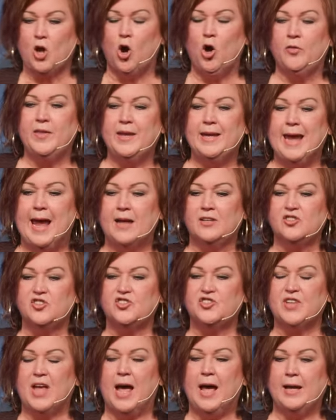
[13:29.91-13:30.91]
on the
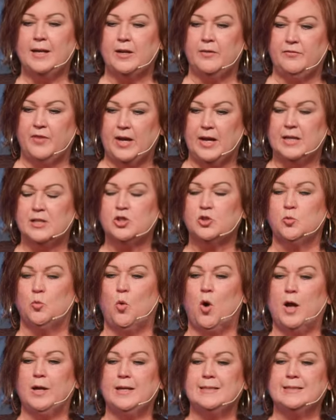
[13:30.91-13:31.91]
outside of us,
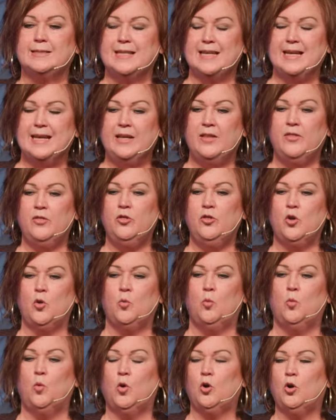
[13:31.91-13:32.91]
what is in the
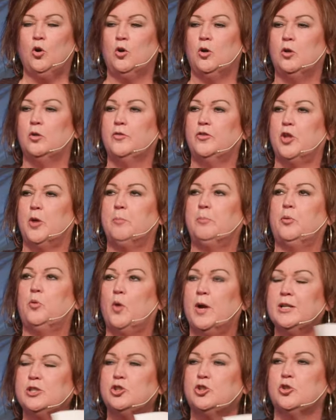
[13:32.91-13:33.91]
world, the
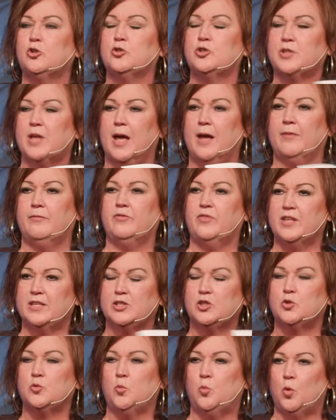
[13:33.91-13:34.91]
pressures of
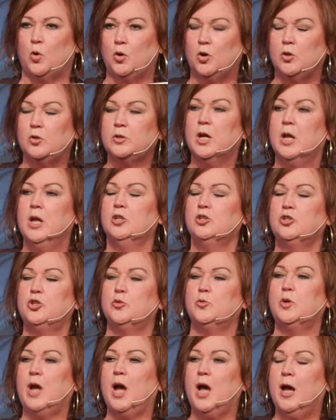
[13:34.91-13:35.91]
this world,
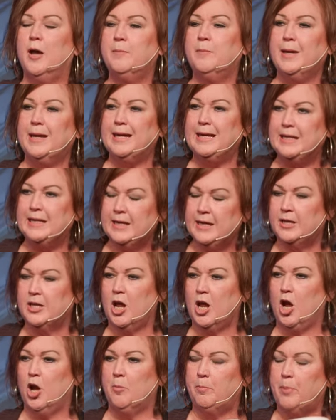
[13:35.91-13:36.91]
to come in
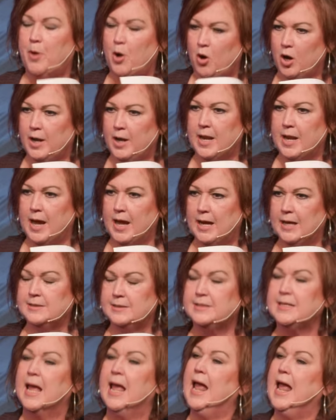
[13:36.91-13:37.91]
upon
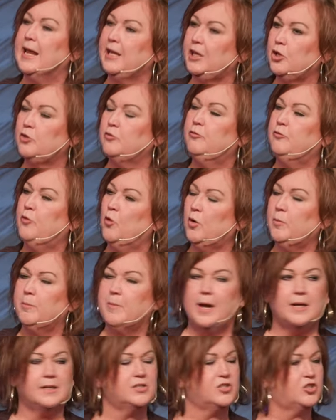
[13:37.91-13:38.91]
us and conform
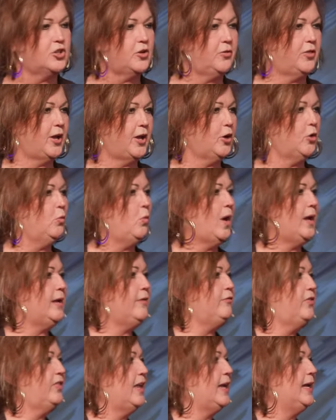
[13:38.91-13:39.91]
us to their way of
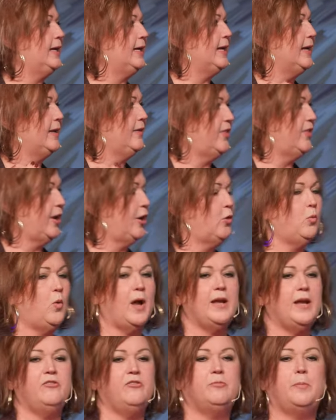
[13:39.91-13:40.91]
thinking, their
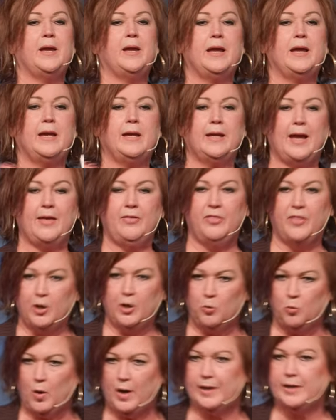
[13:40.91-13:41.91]
way of being, and
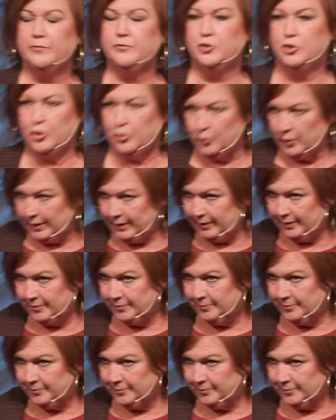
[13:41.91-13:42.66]
their way of doing.